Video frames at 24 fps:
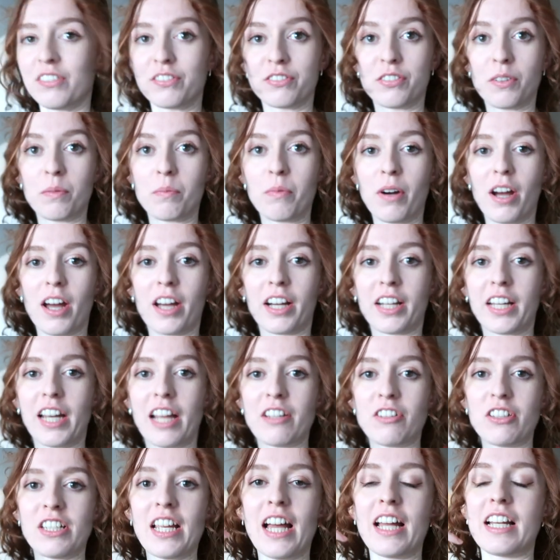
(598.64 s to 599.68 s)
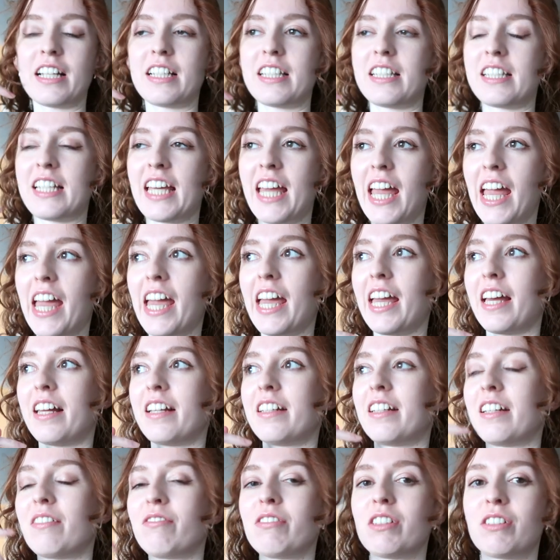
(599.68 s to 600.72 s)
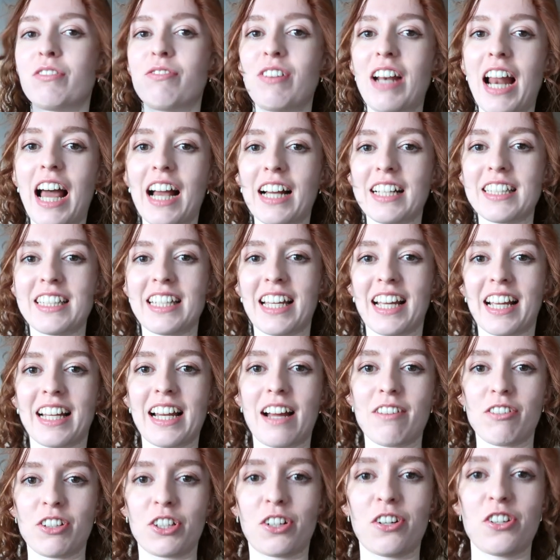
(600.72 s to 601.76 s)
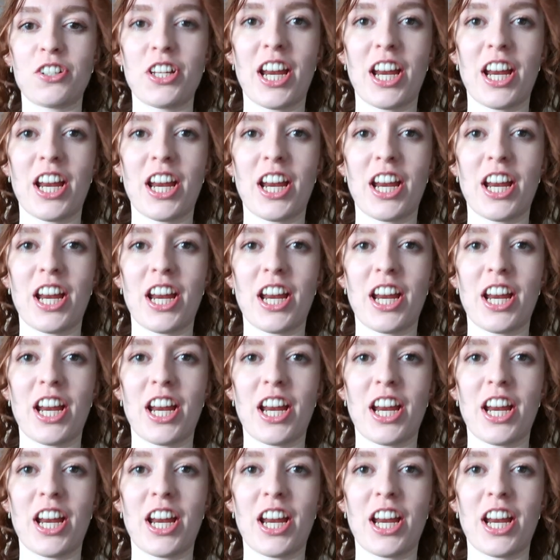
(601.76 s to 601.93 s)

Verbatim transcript: from work and I just had a tea and then was relaxing and I just got